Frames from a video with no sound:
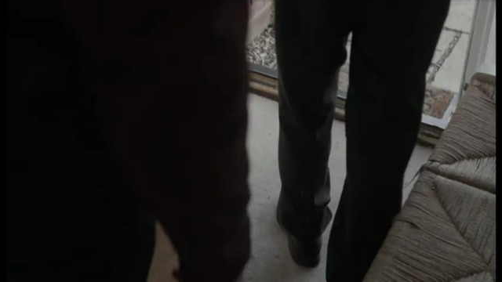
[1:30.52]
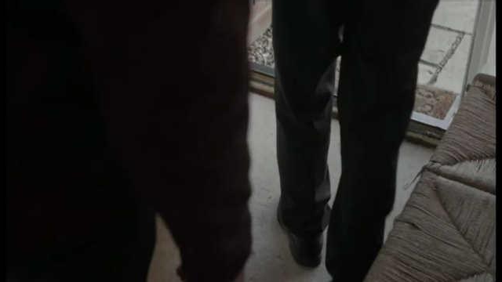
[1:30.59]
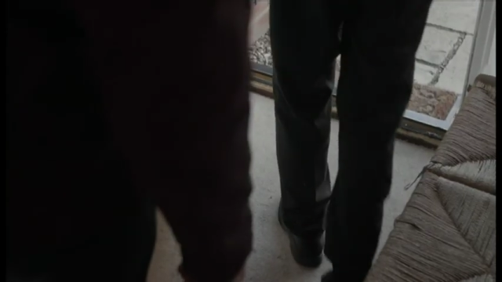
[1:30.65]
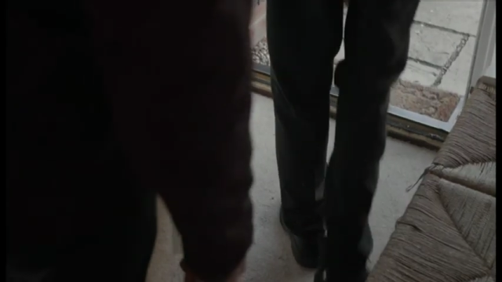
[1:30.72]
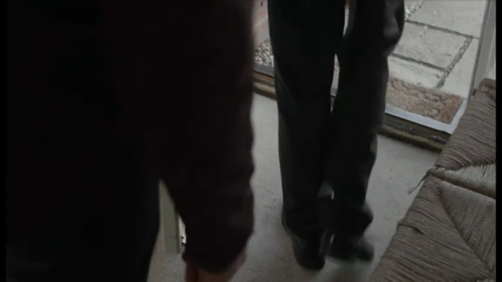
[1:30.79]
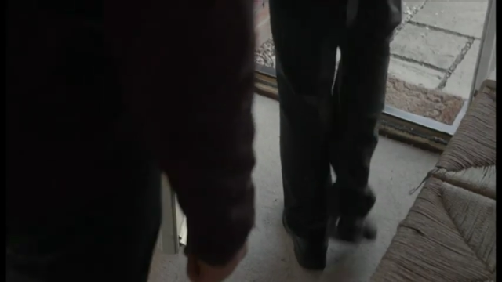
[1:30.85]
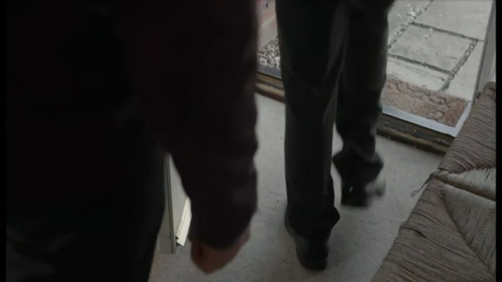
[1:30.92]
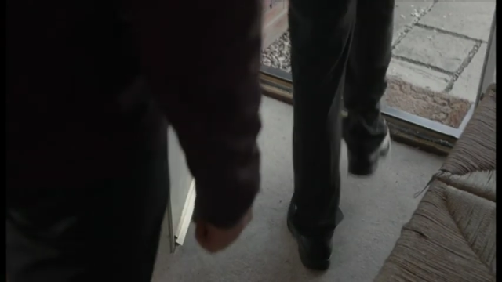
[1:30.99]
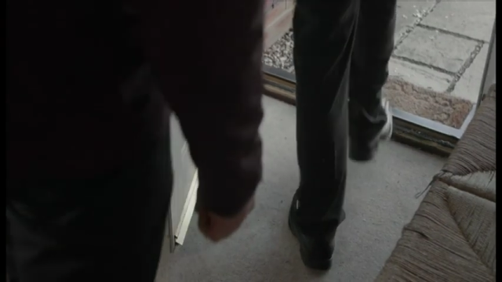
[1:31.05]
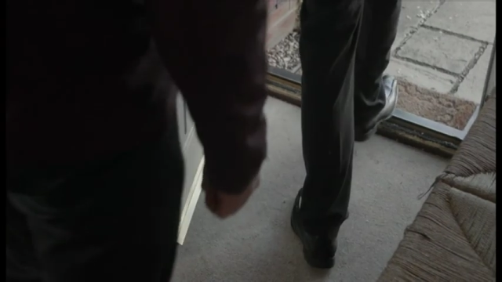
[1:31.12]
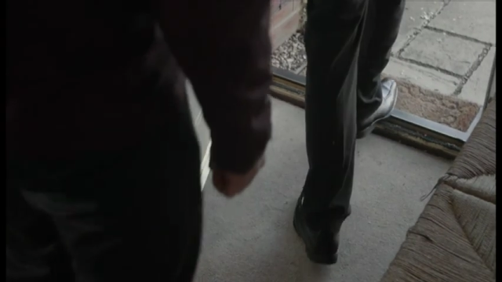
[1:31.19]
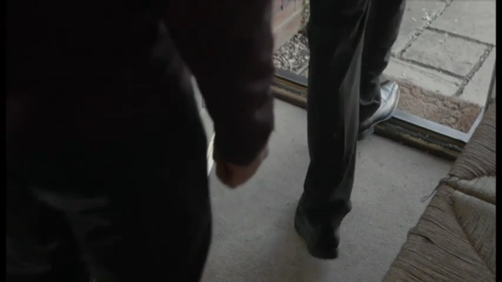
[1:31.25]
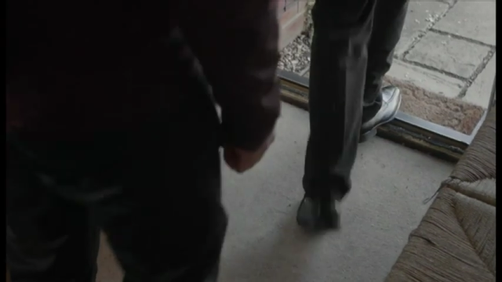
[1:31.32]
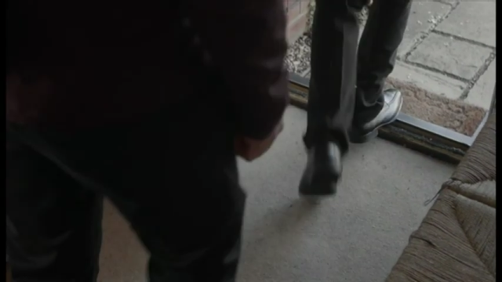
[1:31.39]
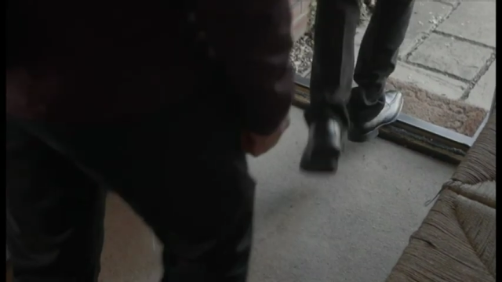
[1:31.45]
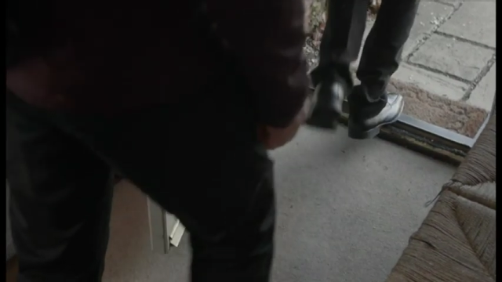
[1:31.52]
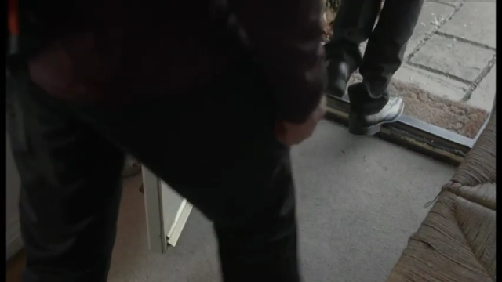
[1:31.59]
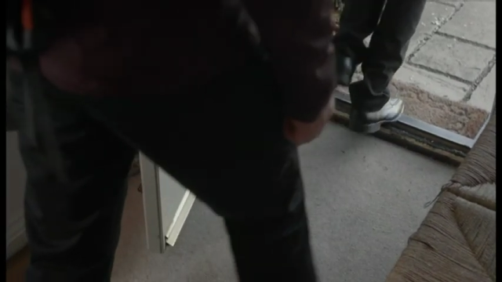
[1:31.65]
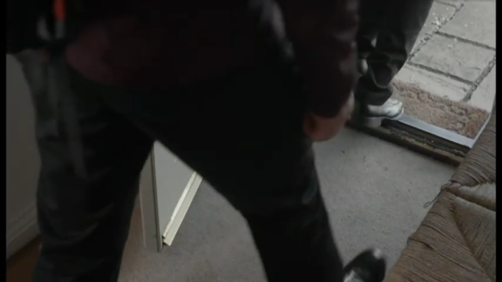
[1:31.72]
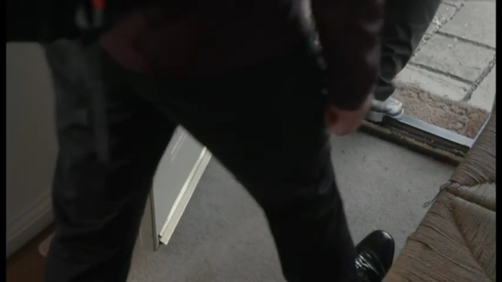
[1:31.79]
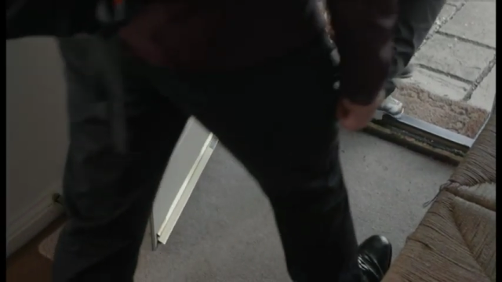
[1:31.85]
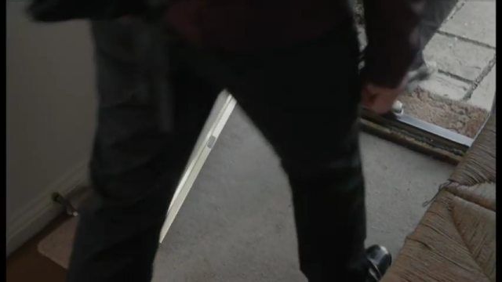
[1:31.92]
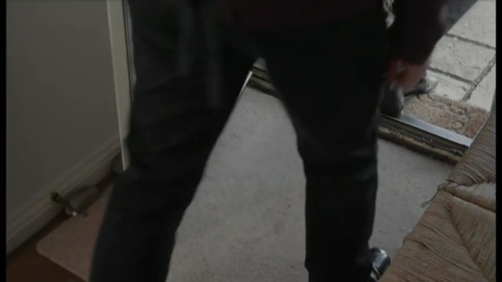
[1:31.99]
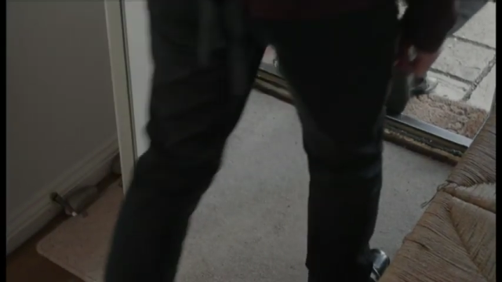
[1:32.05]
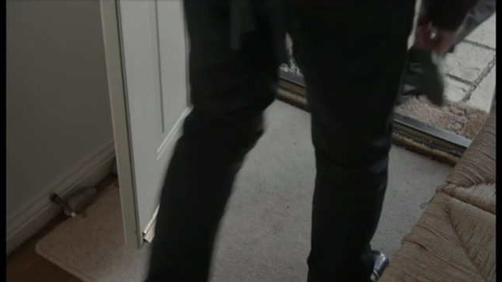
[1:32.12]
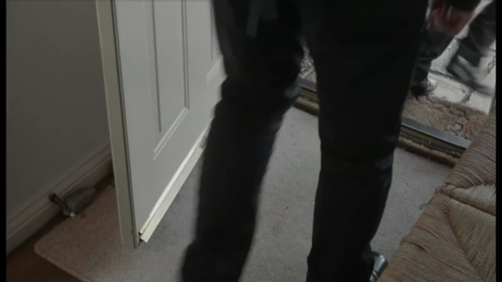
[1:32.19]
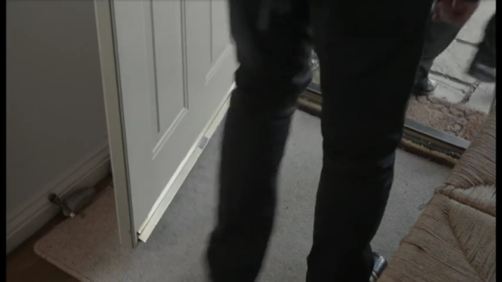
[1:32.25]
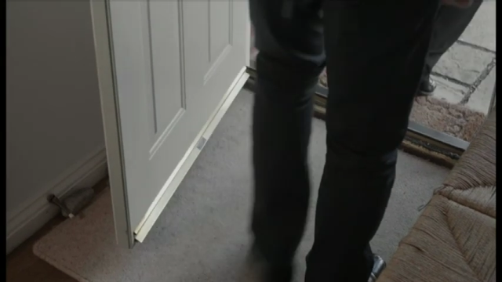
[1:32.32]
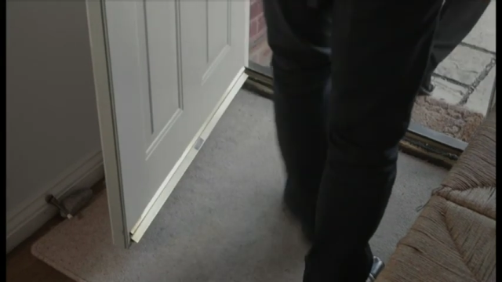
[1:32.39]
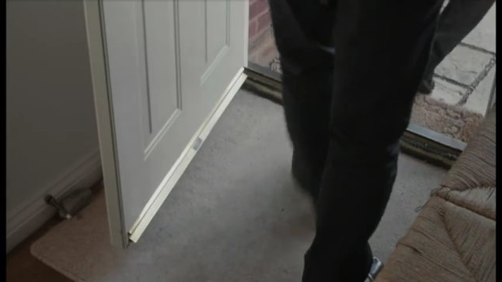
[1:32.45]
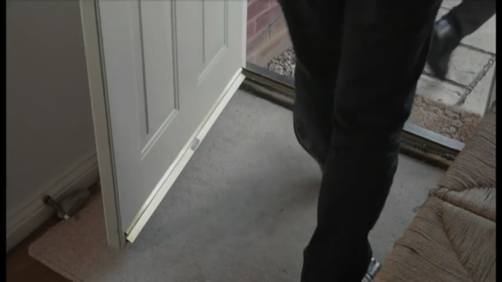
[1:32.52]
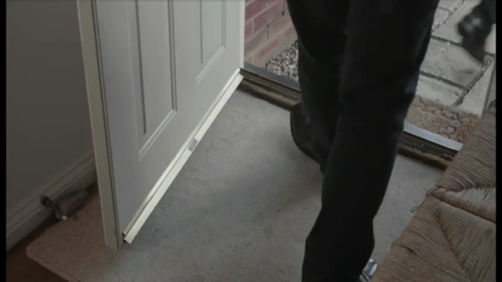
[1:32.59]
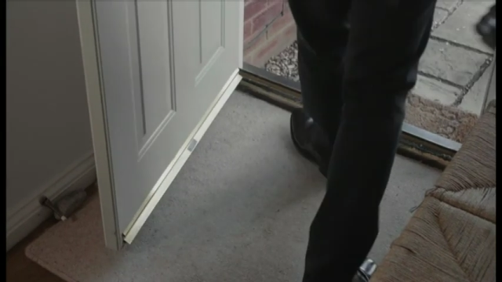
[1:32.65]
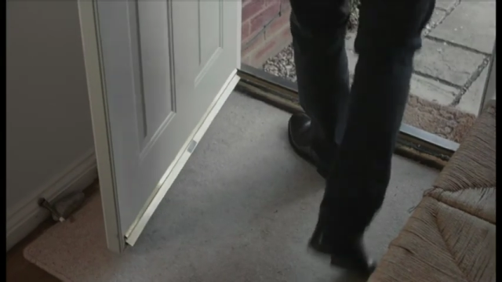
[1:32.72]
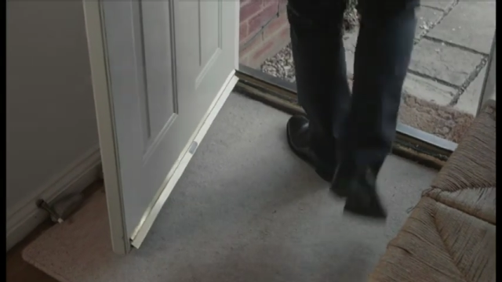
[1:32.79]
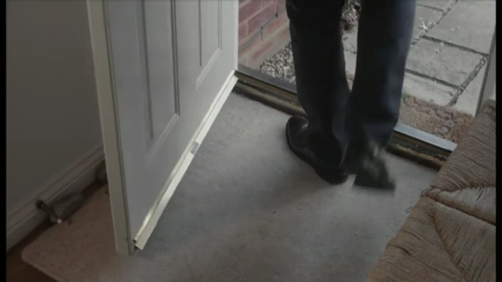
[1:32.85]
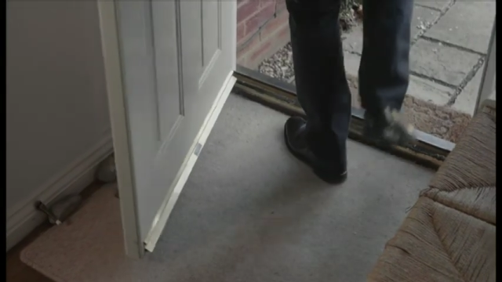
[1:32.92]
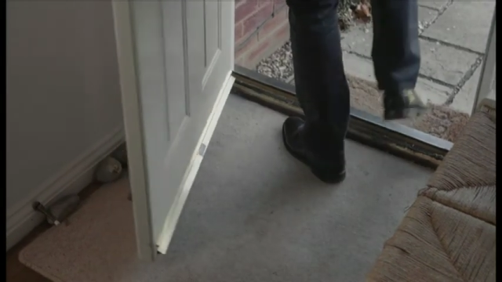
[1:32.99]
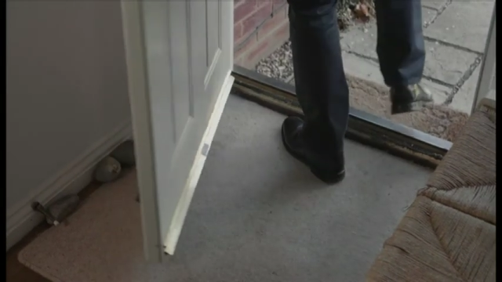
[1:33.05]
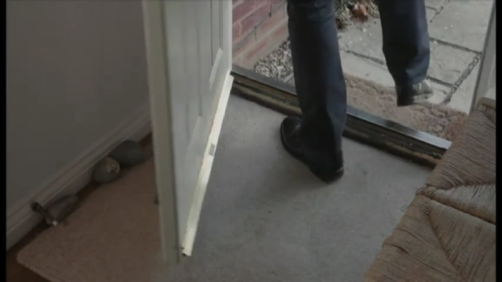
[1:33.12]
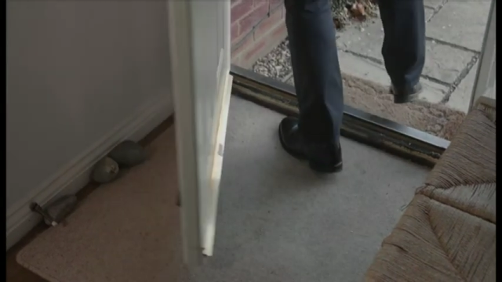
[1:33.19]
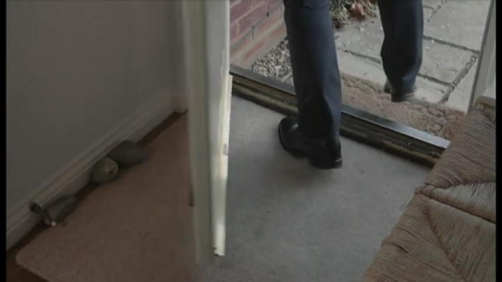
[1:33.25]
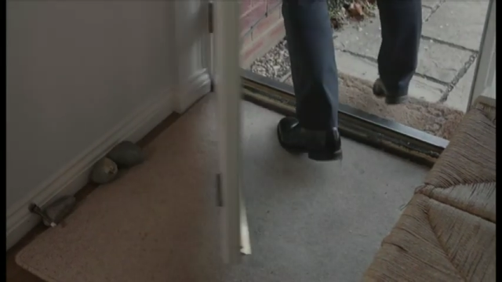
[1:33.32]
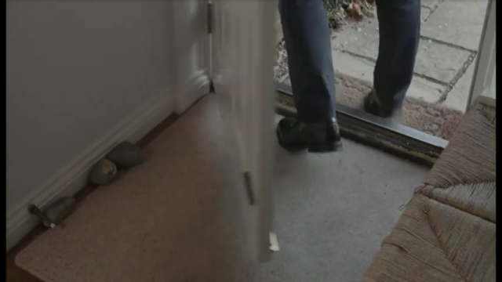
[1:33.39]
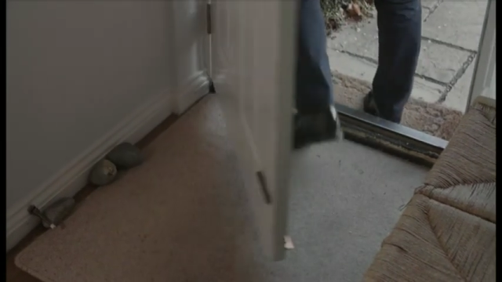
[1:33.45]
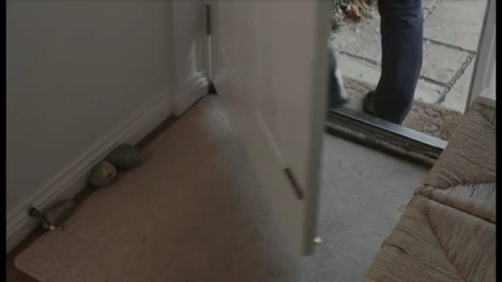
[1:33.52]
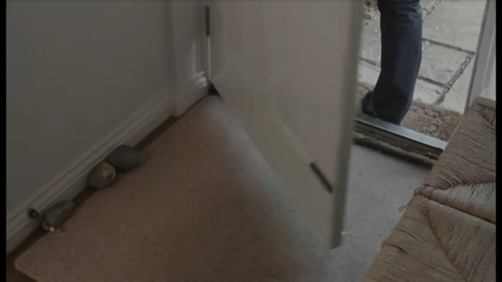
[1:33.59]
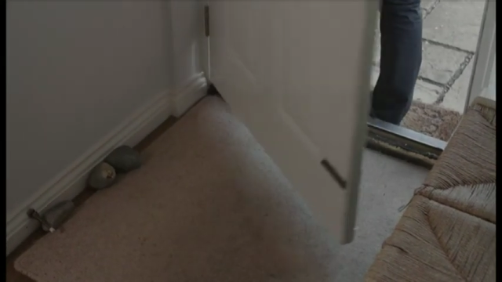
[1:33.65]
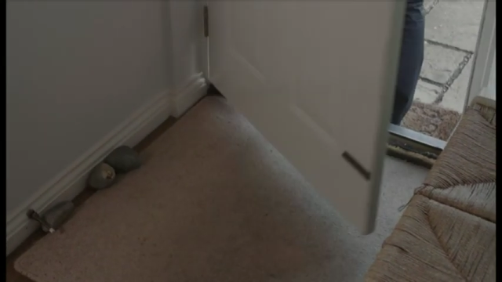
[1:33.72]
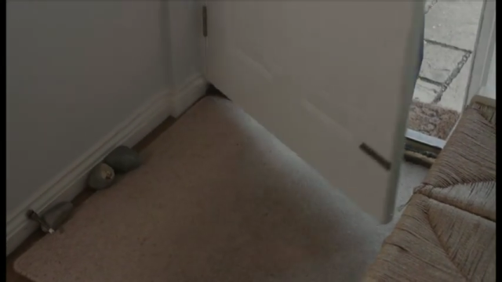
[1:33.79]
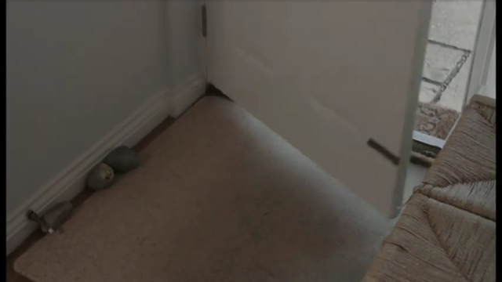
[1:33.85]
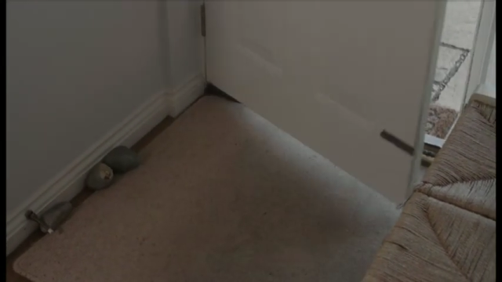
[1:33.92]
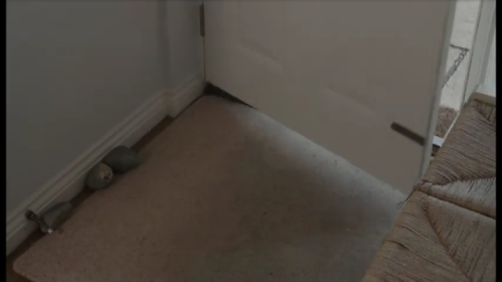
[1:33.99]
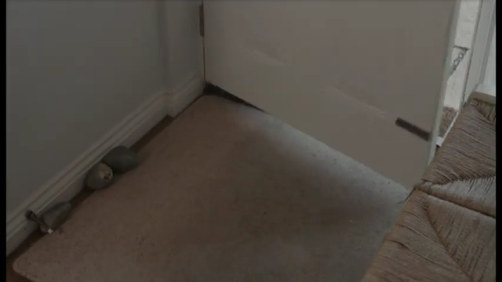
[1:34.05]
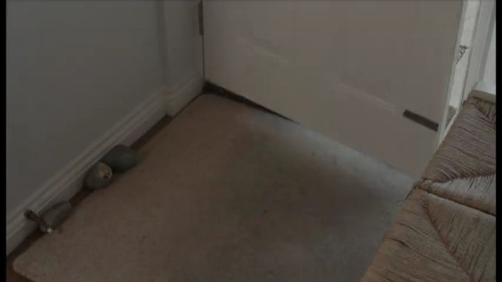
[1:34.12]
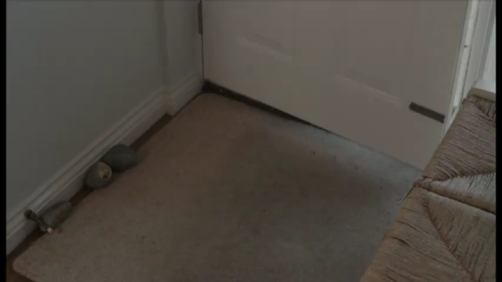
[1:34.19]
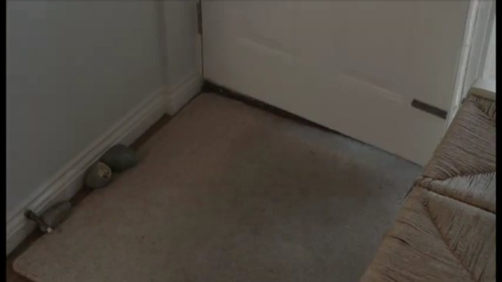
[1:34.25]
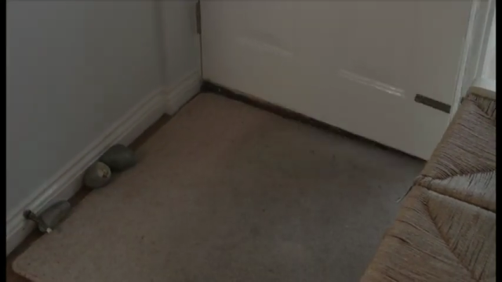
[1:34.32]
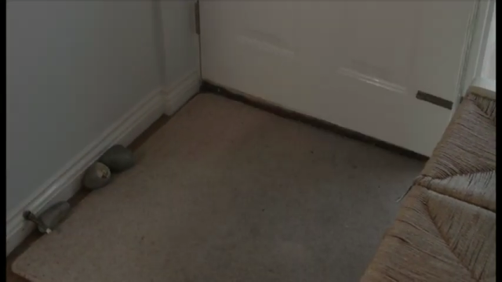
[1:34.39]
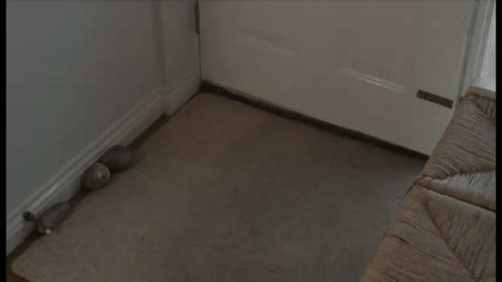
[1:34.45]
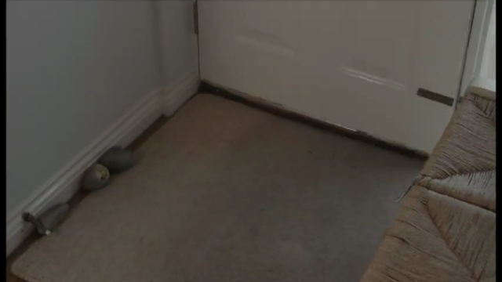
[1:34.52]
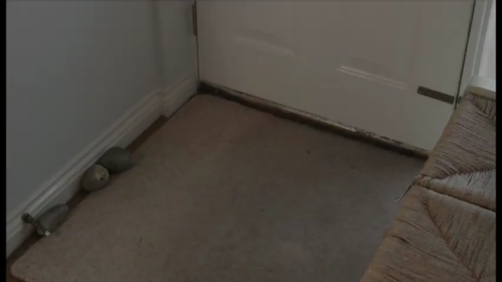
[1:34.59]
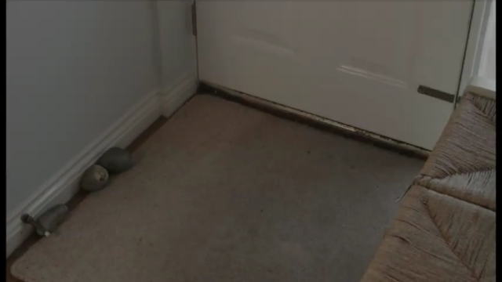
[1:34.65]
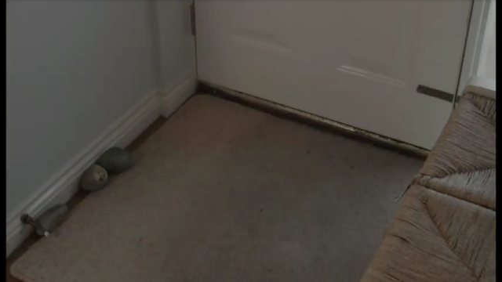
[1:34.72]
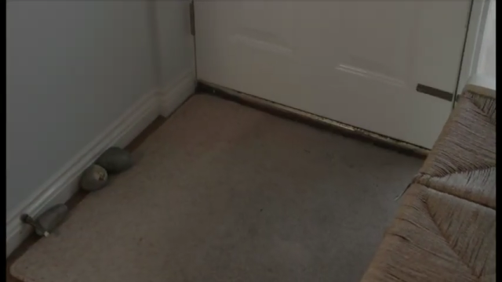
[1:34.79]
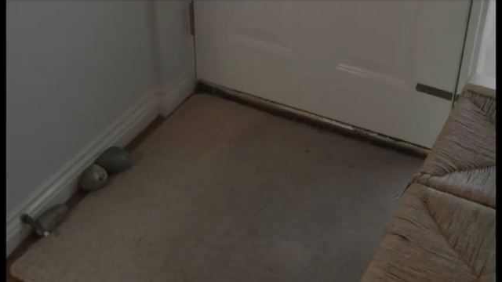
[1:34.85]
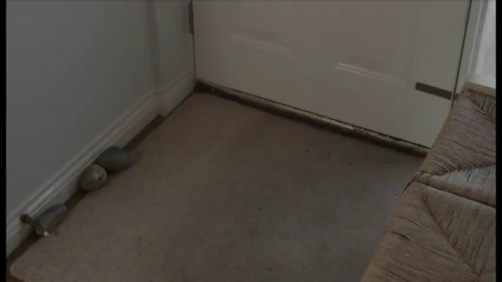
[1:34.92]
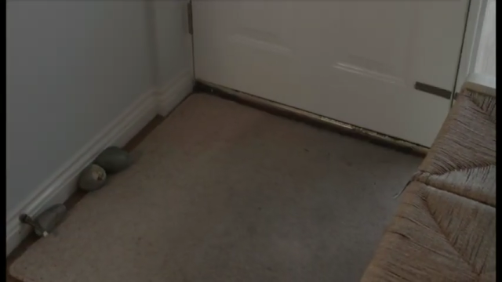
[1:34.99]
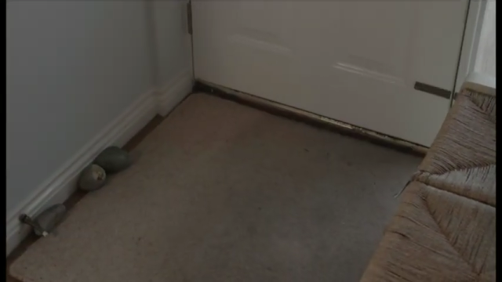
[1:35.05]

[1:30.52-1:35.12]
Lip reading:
[unreadable: no face in view]